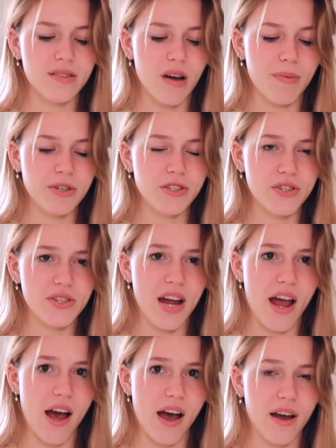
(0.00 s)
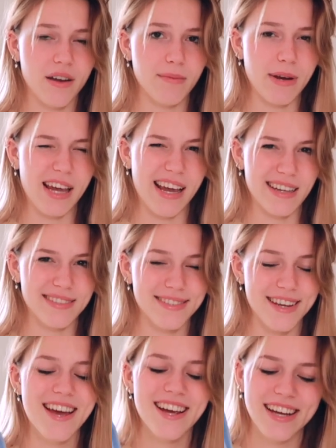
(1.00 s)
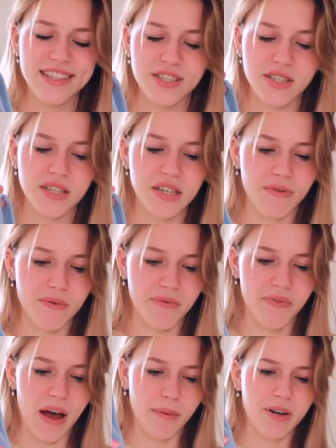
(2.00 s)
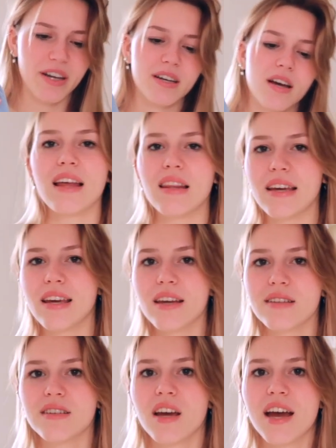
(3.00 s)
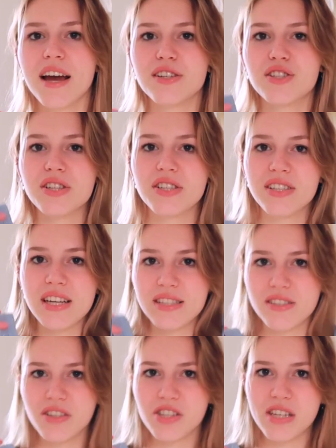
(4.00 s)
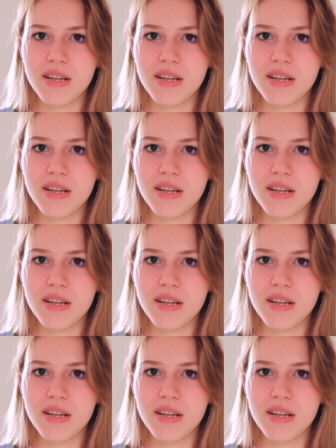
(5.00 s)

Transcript: top I just had in my hands. It's just a different fabric. I like it. It's such a